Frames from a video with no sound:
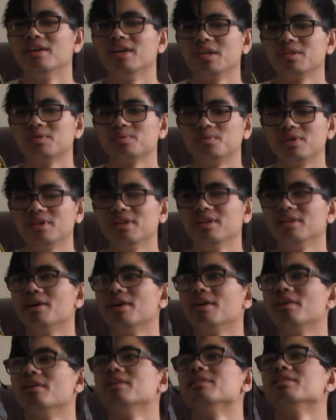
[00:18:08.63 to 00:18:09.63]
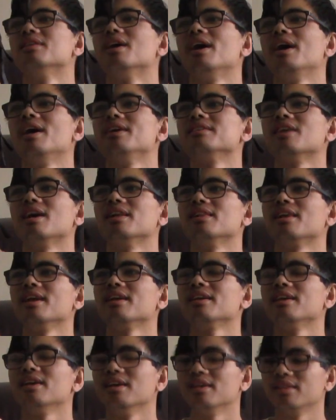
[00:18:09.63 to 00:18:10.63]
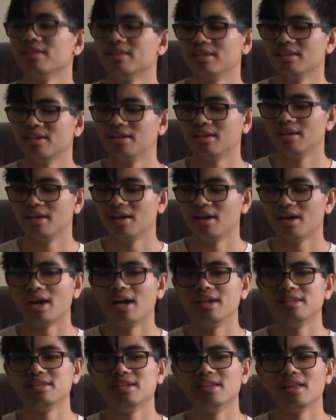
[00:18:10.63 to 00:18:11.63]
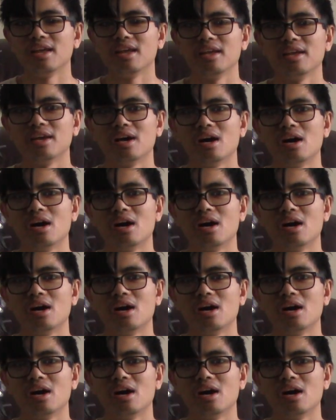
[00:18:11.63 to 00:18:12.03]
It's really nice, I like it. I did a,